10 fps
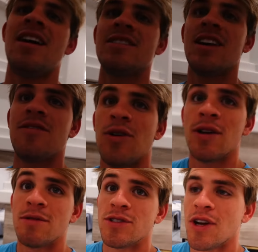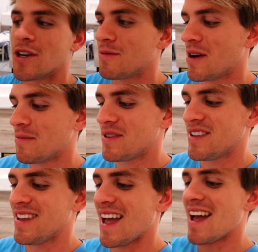Honestly, I have no idea what she's talking about,
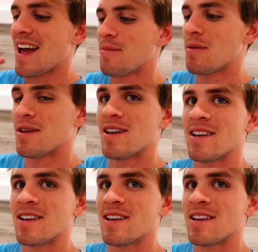but yeah, baby.